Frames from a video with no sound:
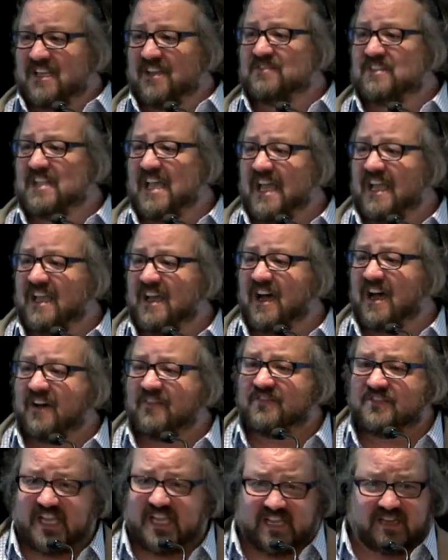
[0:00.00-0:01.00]
a day
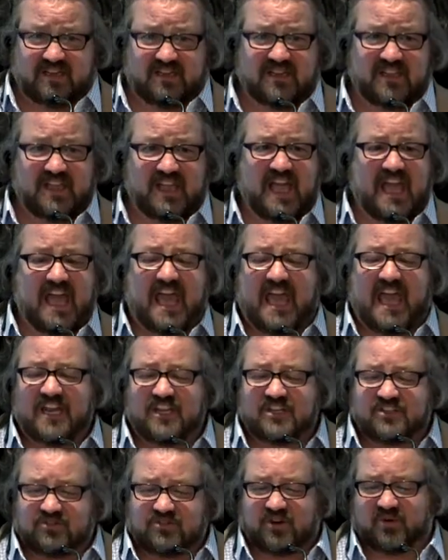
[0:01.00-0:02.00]
of data, and
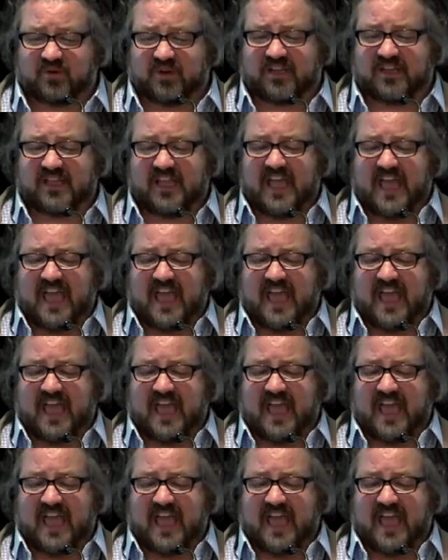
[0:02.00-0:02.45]
it's growing.